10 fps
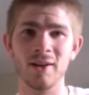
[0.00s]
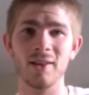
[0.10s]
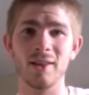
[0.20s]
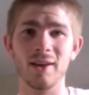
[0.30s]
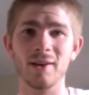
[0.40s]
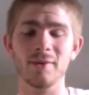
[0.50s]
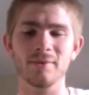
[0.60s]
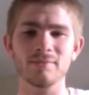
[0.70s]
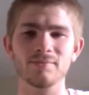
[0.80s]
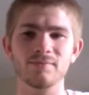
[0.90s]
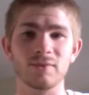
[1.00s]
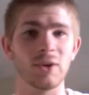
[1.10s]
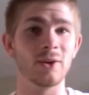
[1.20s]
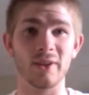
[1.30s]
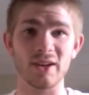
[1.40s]
then, you
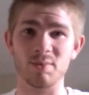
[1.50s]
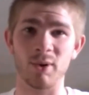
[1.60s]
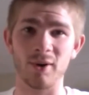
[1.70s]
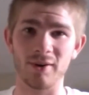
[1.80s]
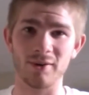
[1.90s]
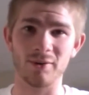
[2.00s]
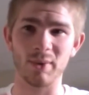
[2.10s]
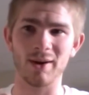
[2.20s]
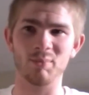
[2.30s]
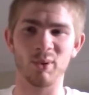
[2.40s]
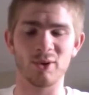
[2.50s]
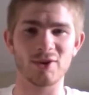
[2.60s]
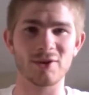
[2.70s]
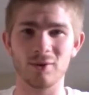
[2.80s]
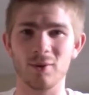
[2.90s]
know, that's part of my
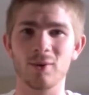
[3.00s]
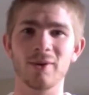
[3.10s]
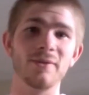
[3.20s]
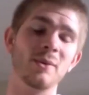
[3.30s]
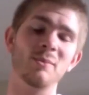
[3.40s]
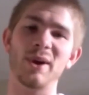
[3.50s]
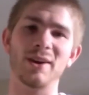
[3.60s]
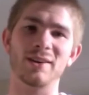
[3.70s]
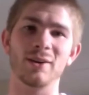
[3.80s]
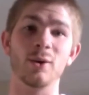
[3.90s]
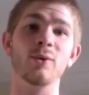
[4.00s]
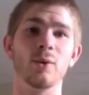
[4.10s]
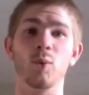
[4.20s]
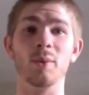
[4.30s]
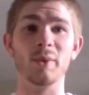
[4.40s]
personal goal of impacting over
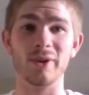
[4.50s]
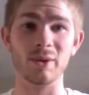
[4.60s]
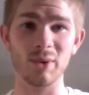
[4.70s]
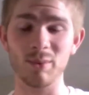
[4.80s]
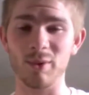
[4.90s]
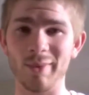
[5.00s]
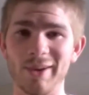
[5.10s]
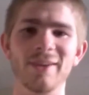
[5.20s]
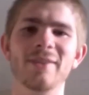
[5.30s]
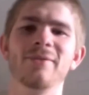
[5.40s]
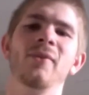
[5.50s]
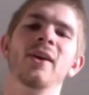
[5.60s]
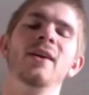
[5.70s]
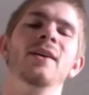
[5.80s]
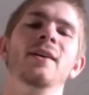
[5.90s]
1 million people in my life,
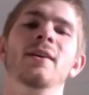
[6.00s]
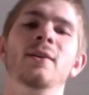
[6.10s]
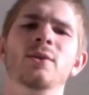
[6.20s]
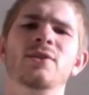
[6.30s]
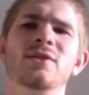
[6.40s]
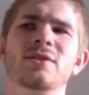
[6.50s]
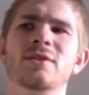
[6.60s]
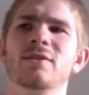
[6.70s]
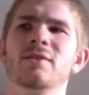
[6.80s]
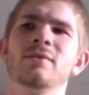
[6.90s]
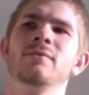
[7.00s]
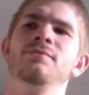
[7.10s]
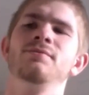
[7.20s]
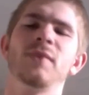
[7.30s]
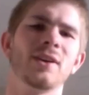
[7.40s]
which is,
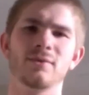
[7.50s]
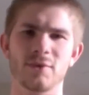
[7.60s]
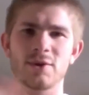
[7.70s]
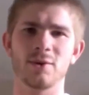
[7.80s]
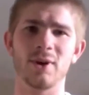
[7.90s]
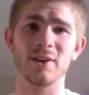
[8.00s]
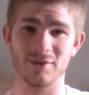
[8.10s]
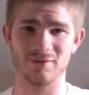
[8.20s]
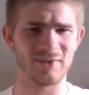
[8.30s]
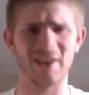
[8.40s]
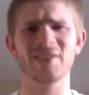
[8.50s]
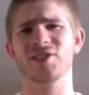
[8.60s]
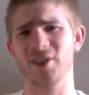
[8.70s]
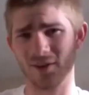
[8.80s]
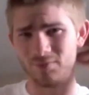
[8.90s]
yeah, screw it. I
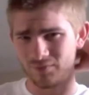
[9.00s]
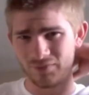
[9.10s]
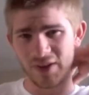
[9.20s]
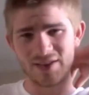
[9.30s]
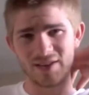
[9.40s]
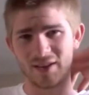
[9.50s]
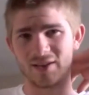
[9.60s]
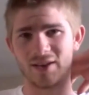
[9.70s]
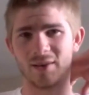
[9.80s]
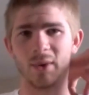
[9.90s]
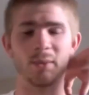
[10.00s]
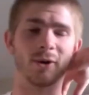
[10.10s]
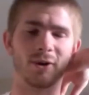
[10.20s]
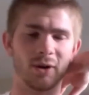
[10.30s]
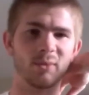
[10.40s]
share these things on my
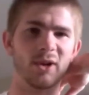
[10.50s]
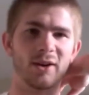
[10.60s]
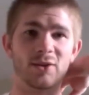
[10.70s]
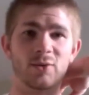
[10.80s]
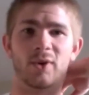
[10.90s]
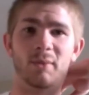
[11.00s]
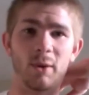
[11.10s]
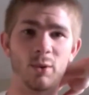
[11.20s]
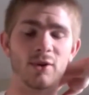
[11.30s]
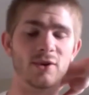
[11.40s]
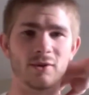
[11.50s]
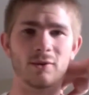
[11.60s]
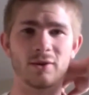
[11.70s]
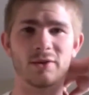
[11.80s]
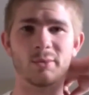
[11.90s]
marketing blog. It's one of my personal
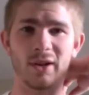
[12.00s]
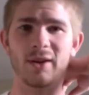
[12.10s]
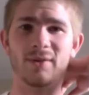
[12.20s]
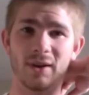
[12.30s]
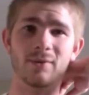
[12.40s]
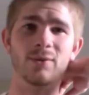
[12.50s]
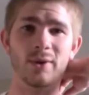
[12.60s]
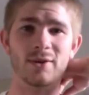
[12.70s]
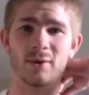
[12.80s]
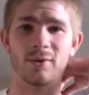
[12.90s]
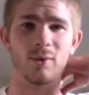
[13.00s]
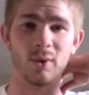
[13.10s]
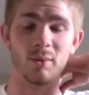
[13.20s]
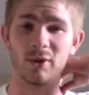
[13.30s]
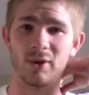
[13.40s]
goals in my life to influence over
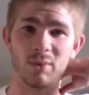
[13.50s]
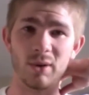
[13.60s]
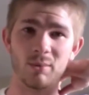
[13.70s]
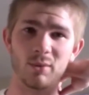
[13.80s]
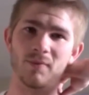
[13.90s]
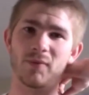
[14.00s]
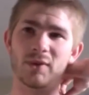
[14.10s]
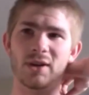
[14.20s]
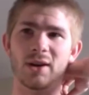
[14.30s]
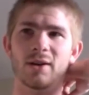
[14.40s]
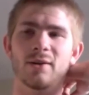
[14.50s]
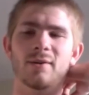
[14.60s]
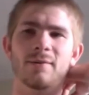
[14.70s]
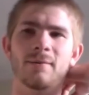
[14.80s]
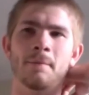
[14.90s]
1 million people, to kind
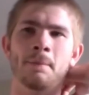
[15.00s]
of